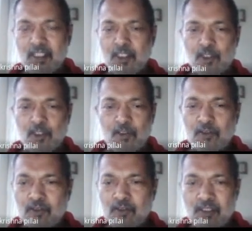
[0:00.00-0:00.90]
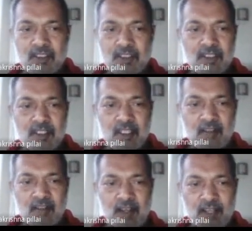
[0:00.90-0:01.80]
So
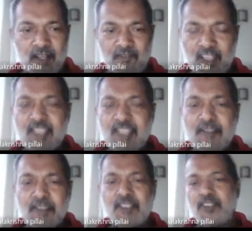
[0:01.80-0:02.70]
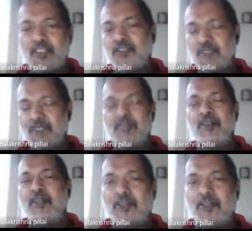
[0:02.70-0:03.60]
at finite temperatures, when you
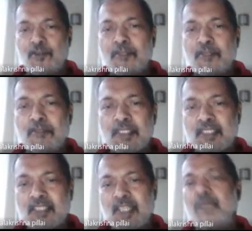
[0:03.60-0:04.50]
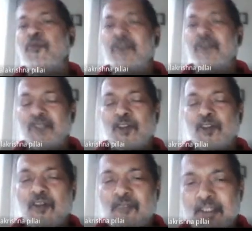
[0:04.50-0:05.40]
are at a room temperature and above, when we talk
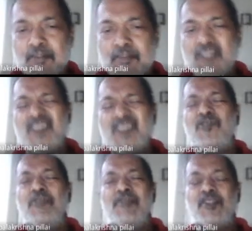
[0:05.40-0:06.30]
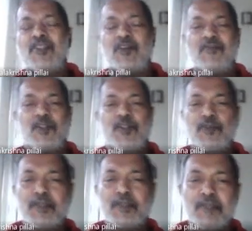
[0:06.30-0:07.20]
of a temperature, normally we talk of the room
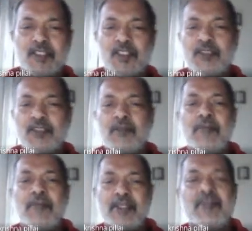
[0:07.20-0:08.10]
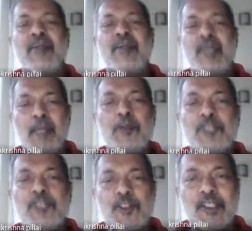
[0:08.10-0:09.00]
temperature. But above
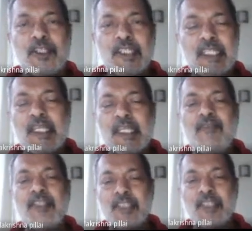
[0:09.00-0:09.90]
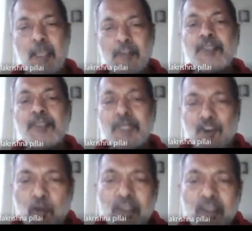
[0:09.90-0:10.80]
0 degree Kelvin, this happens. But
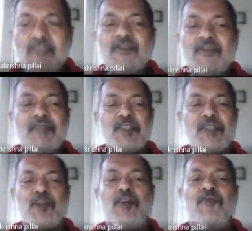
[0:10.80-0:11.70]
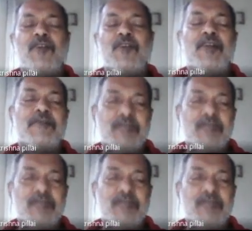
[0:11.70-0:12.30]
normally when we talk of